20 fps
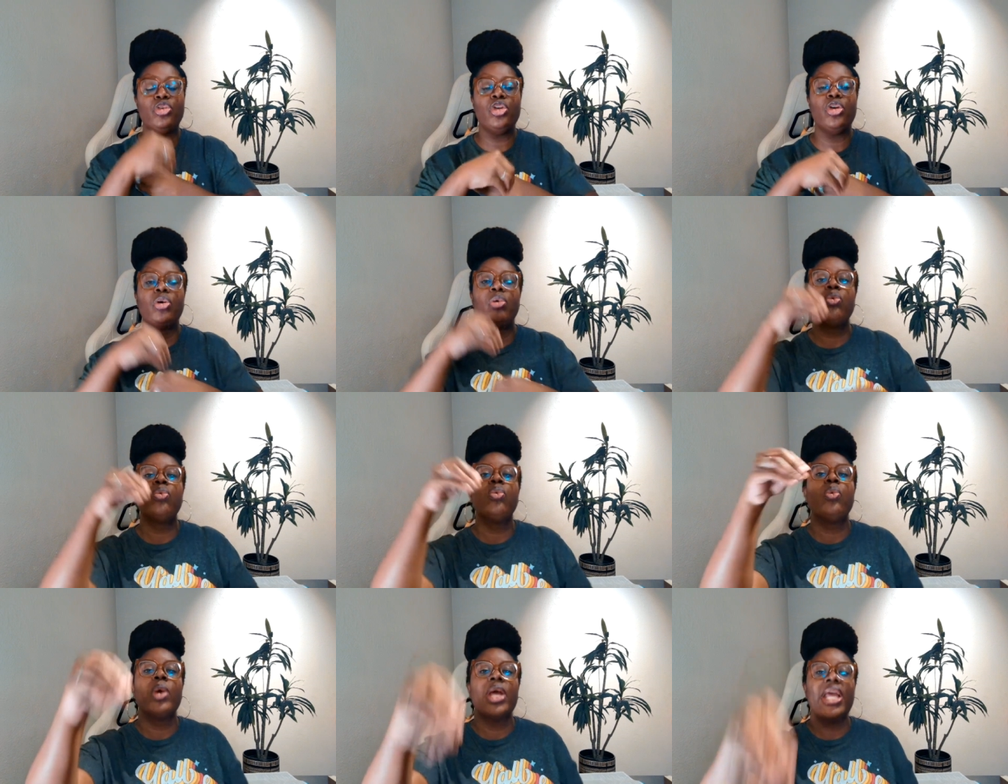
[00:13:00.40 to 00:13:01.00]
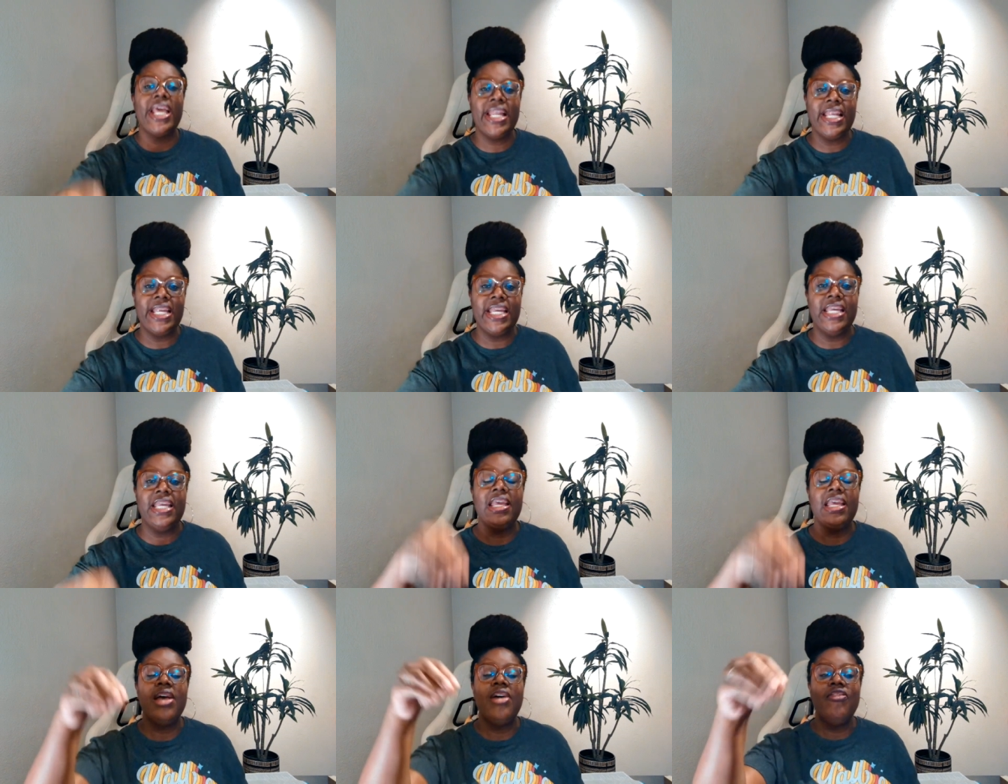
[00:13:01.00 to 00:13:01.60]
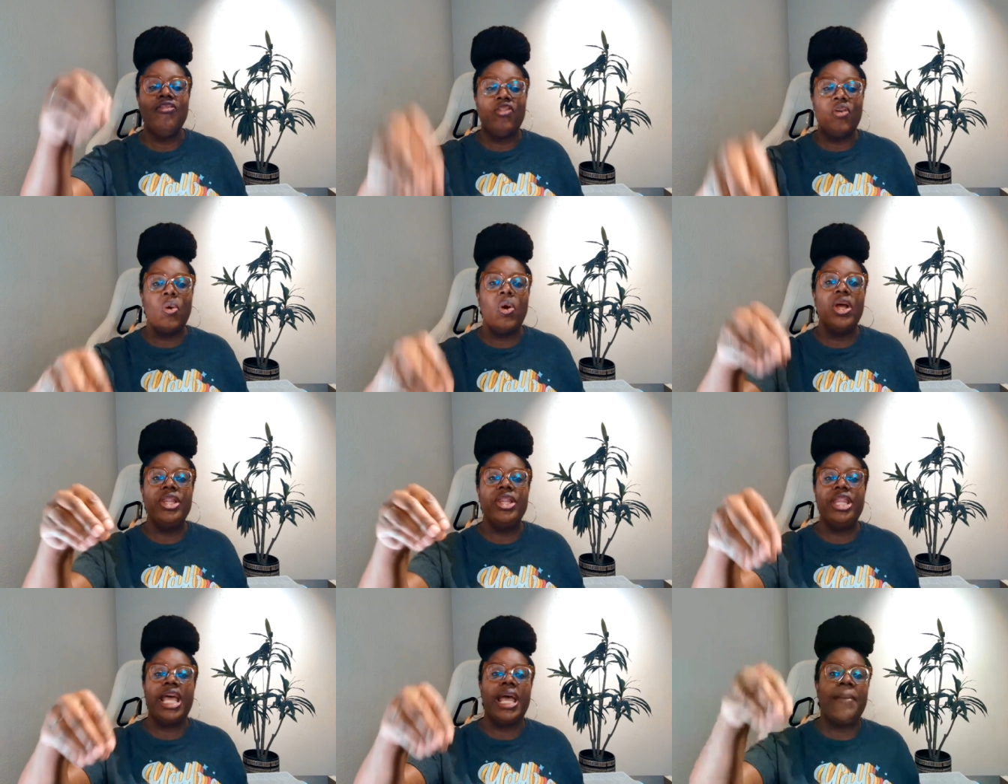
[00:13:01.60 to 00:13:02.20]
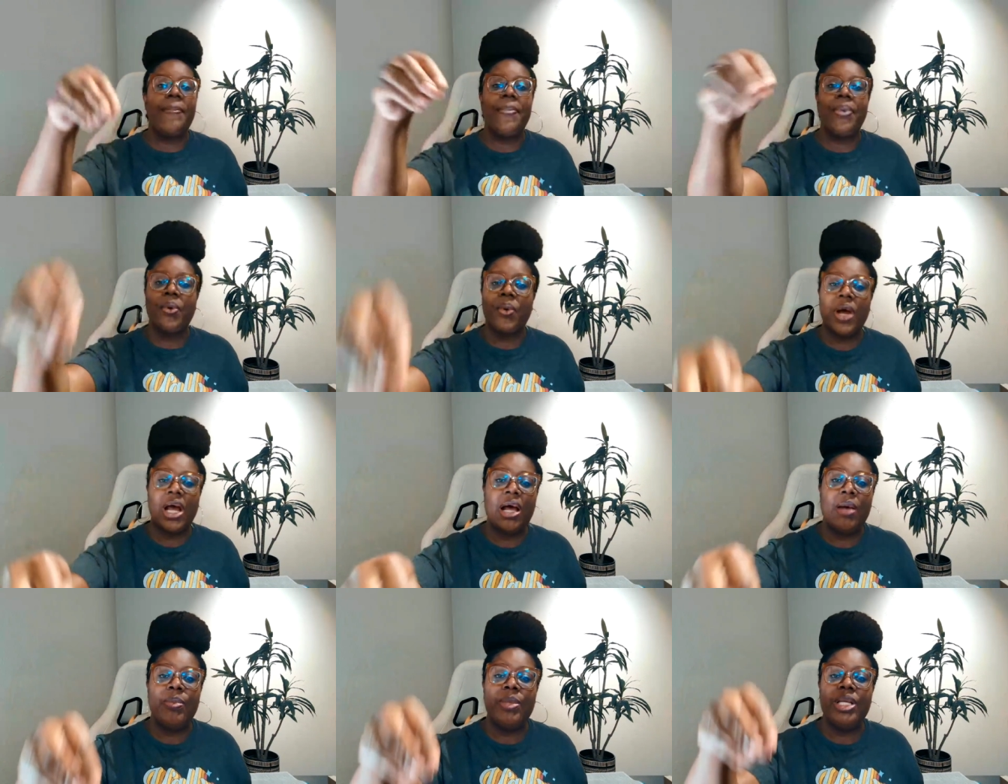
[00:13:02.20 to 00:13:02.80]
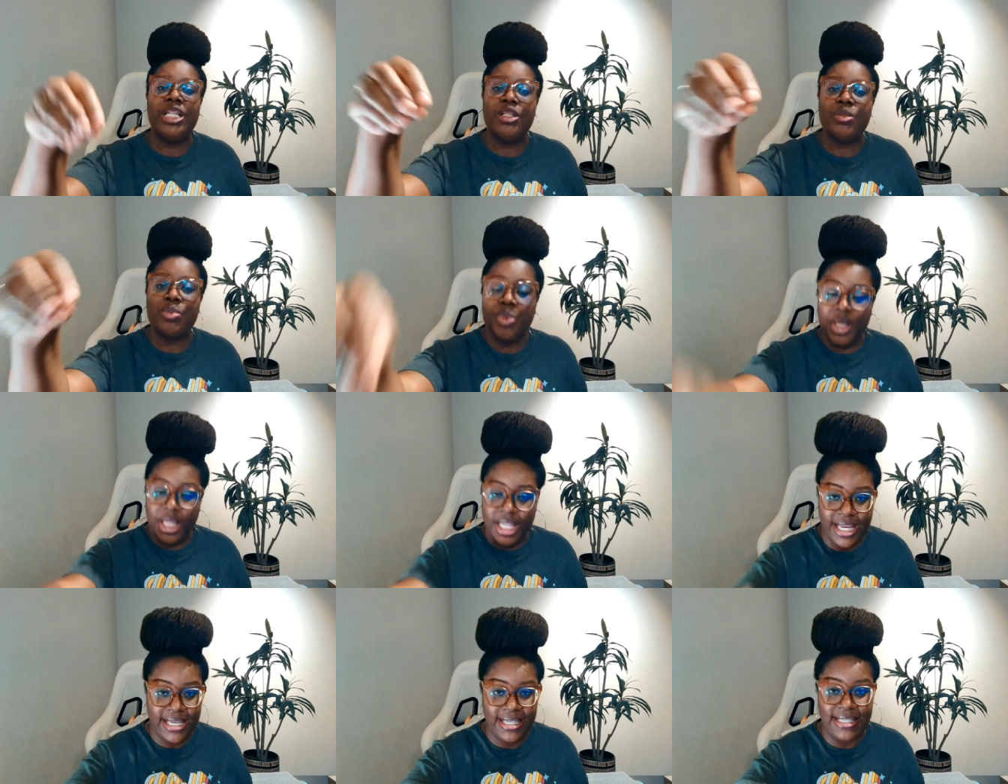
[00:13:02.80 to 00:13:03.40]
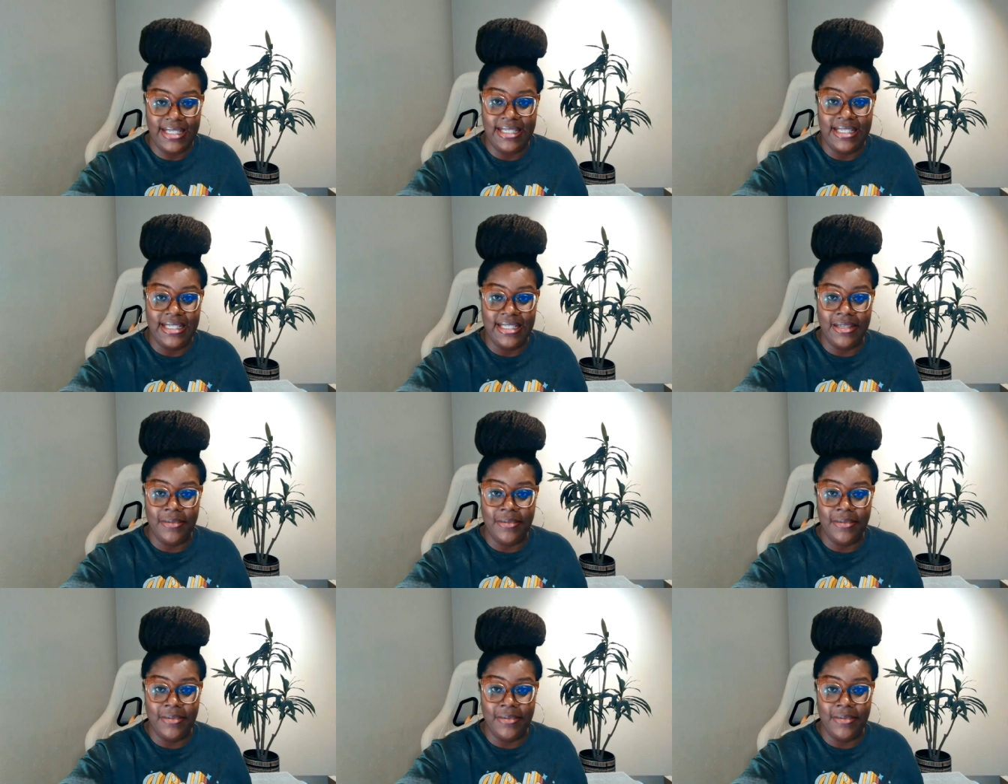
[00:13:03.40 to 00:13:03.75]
you're ready for that promised place.